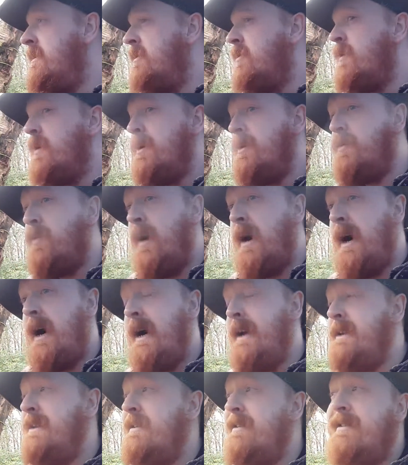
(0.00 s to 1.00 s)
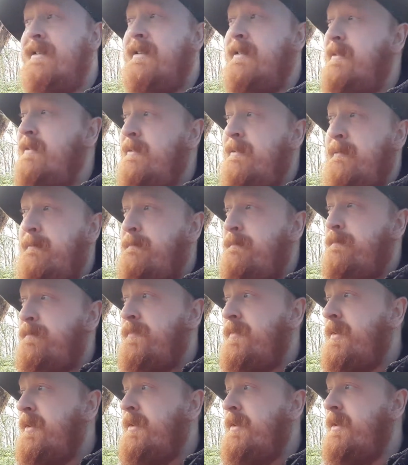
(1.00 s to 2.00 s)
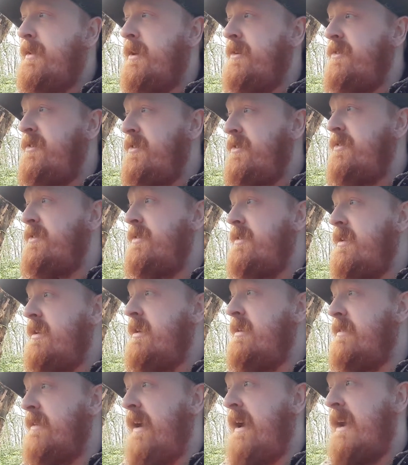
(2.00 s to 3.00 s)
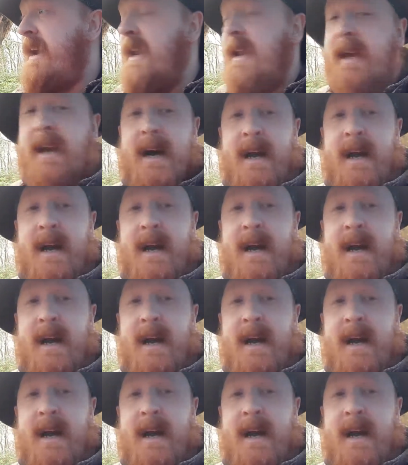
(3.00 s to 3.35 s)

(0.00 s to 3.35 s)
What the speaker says: worldwide, it's like any